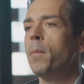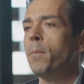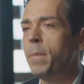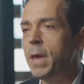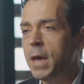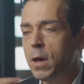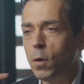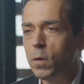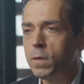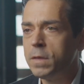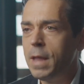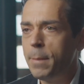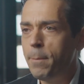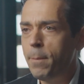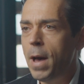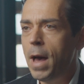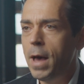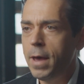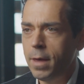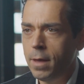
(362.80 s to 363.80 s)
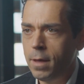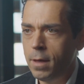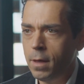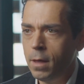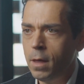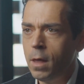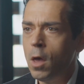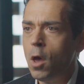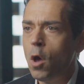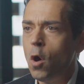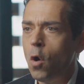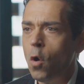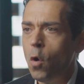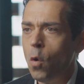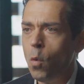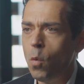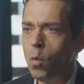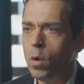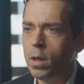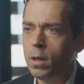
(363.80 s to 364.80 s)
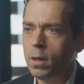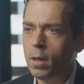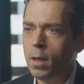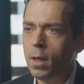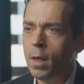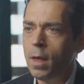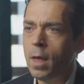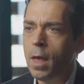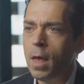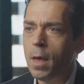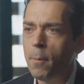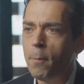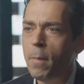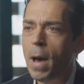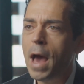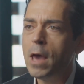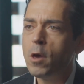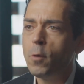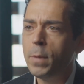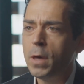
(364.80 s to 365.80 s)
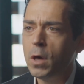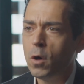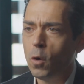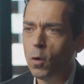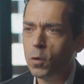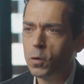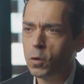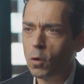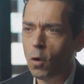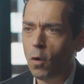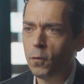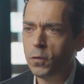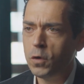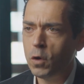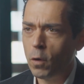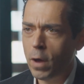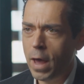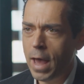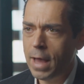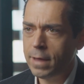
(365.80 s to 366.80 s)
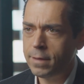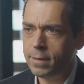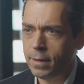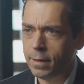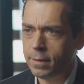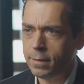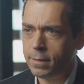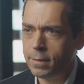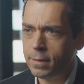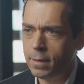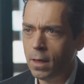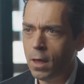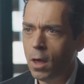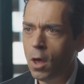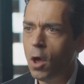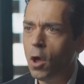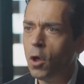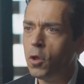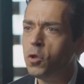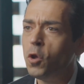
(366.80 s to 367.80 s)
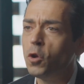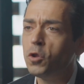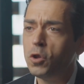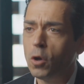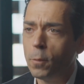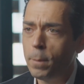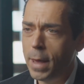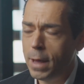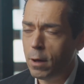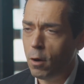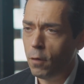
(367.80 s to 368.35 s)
because the buyer will buy you because of your assets, not your back